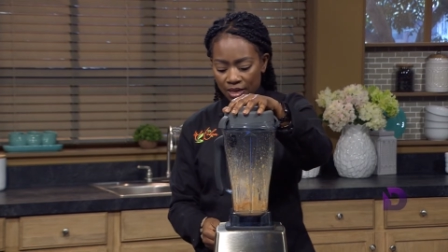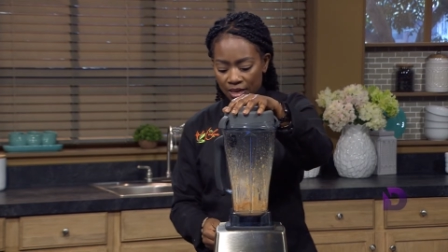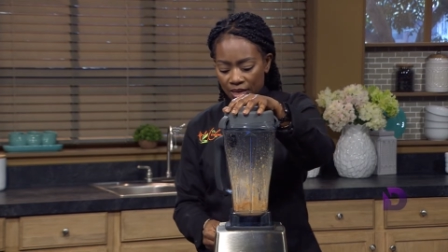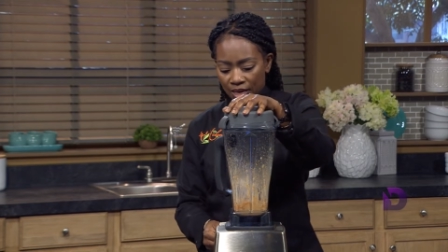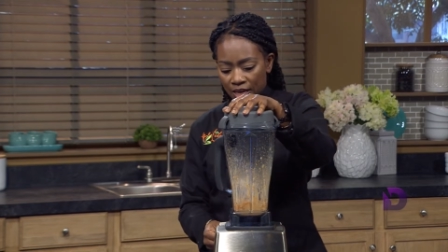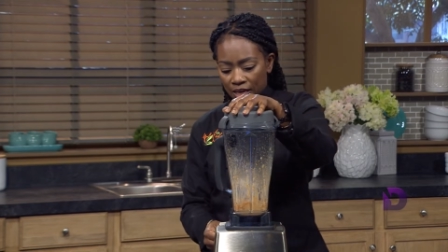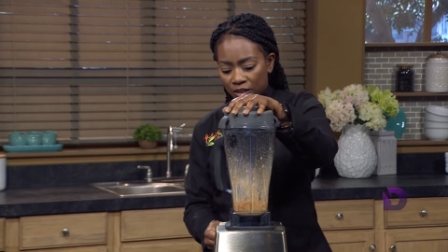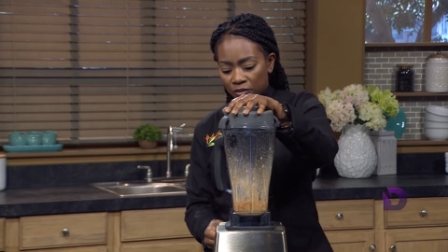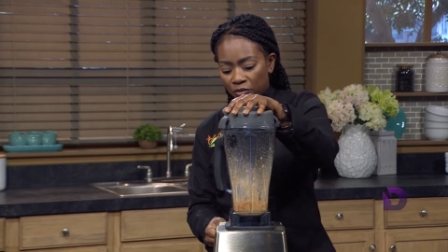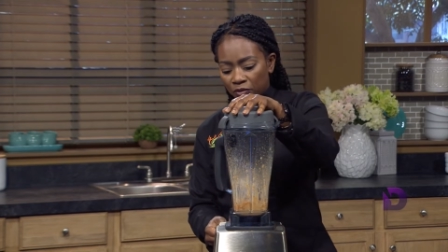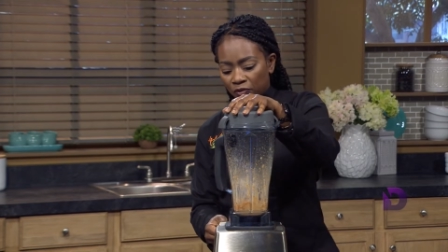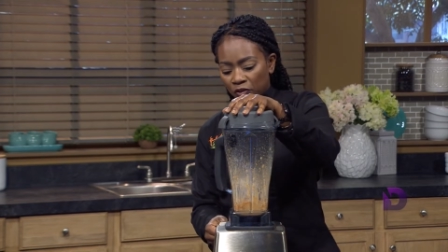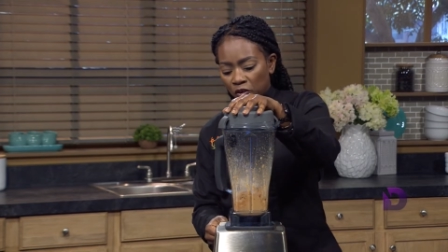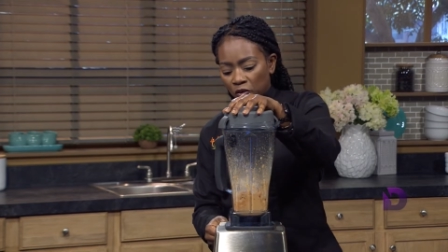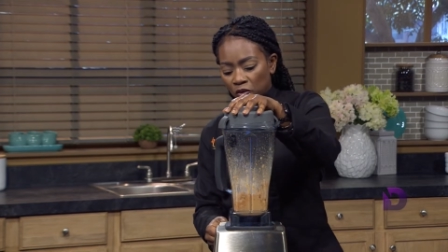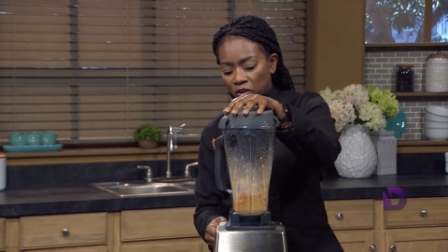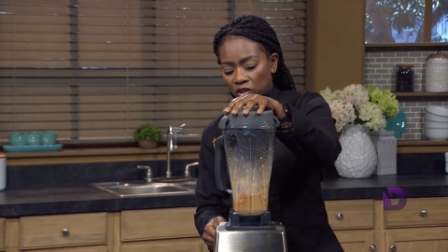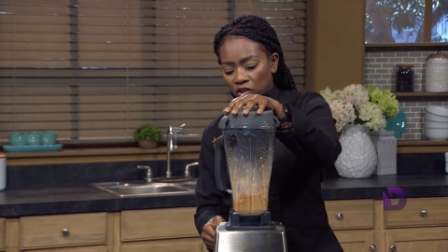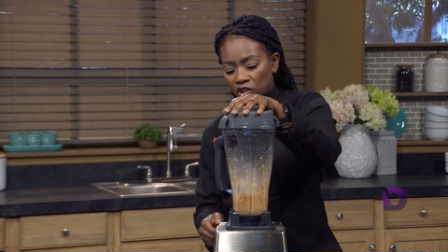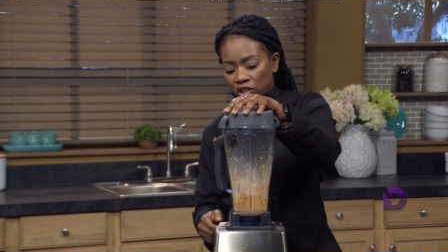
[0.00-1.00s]
And if you
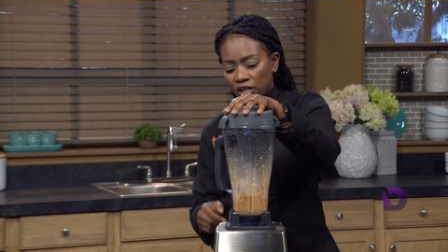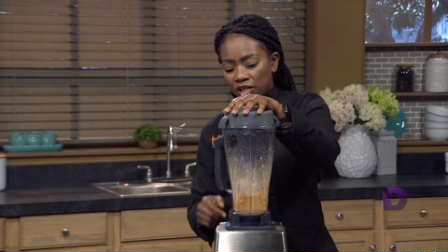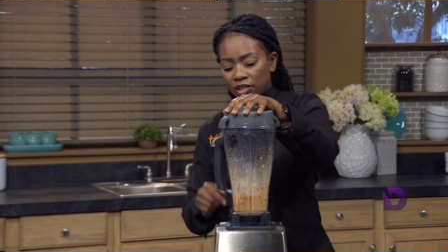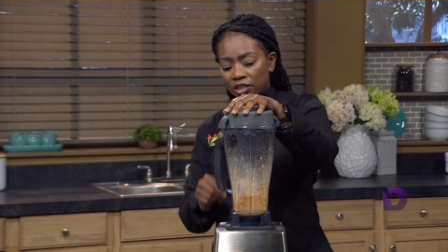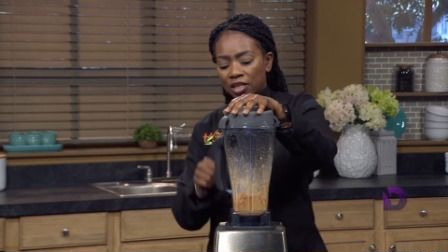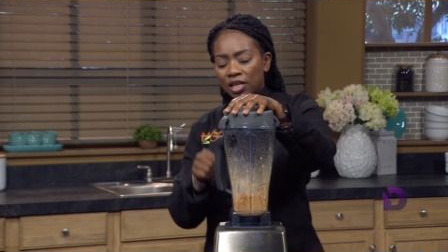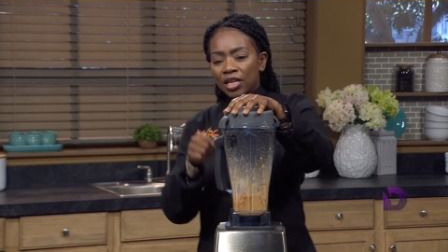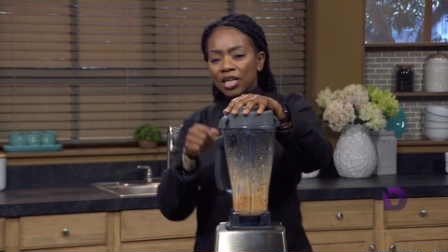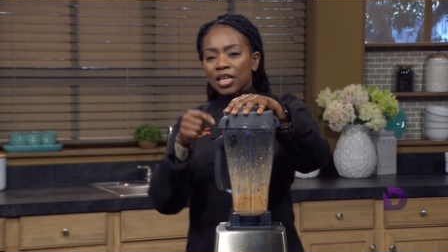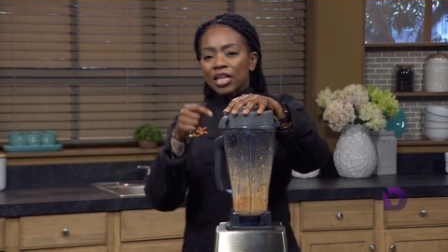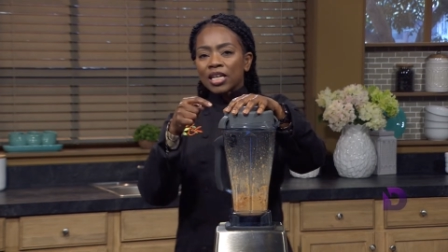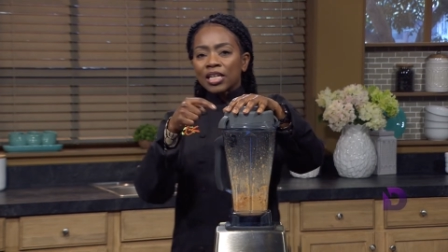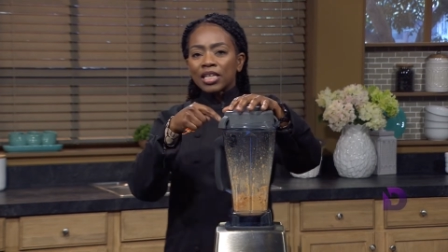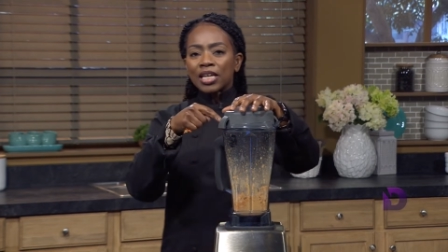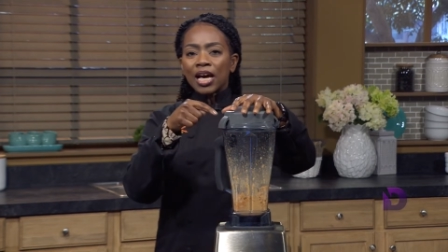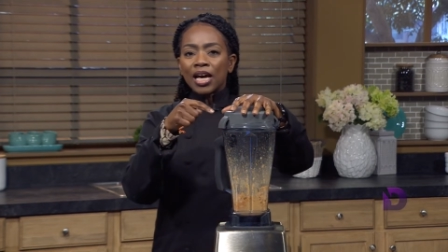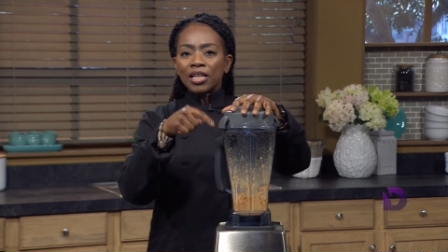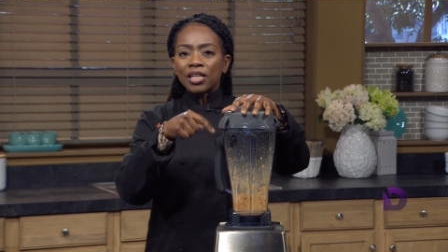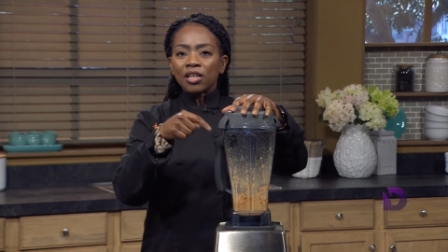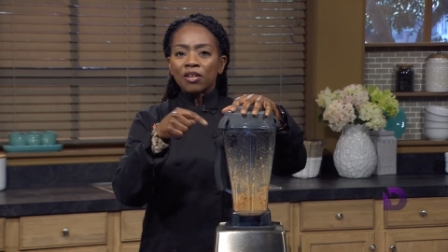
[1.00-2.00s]
can just
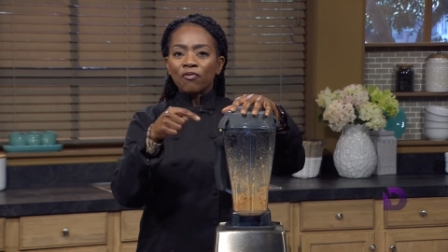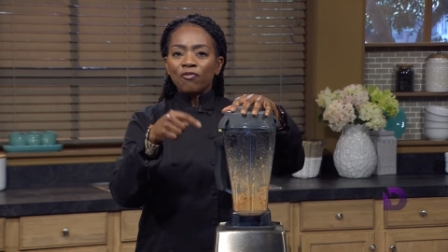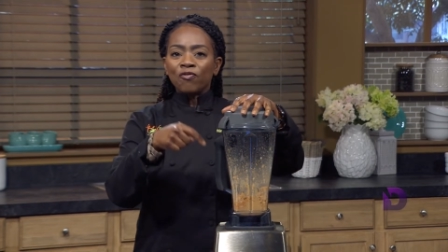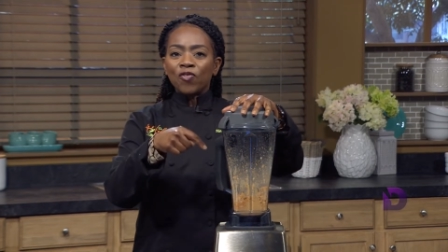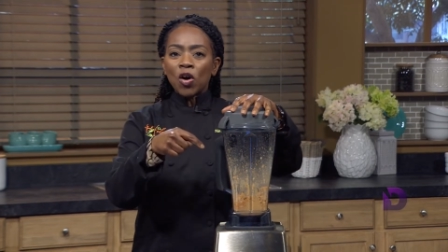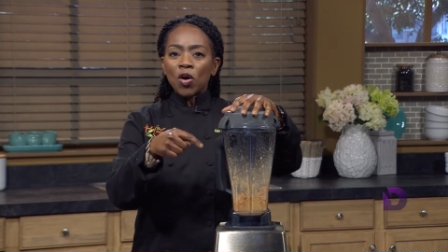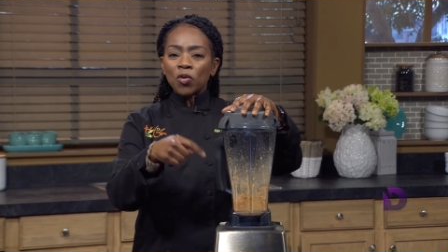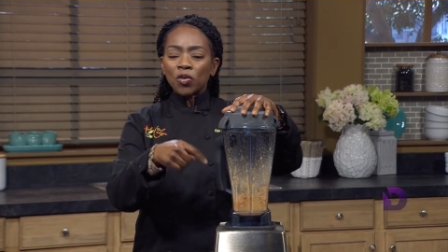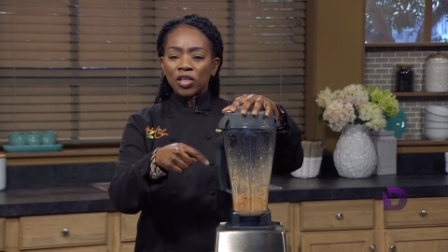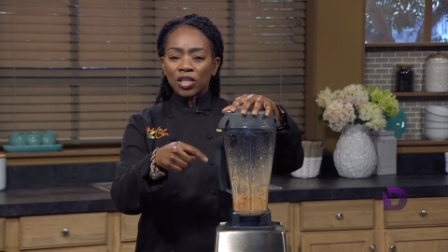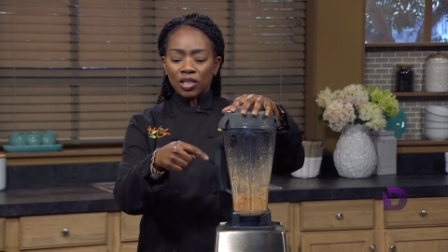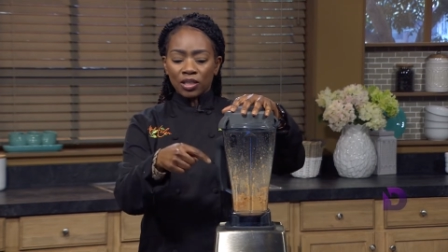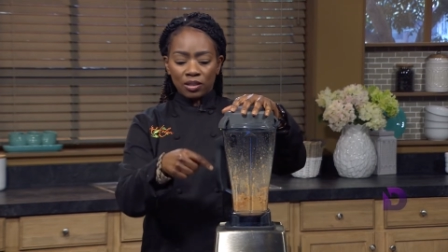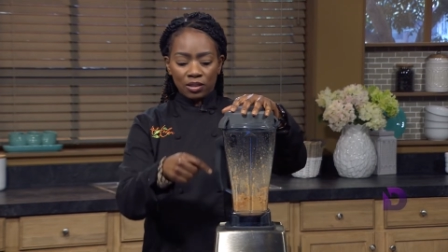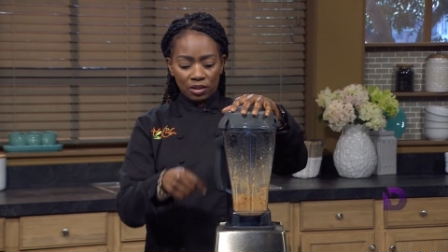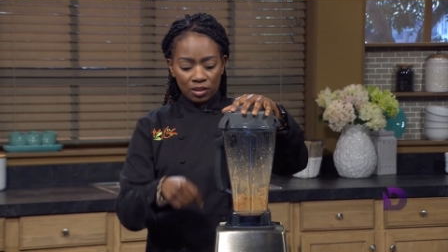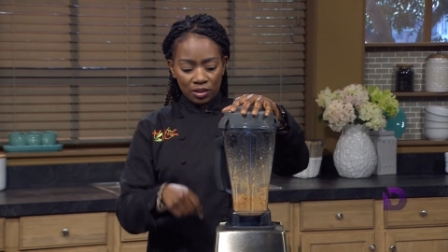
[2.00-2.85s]
kind of focus,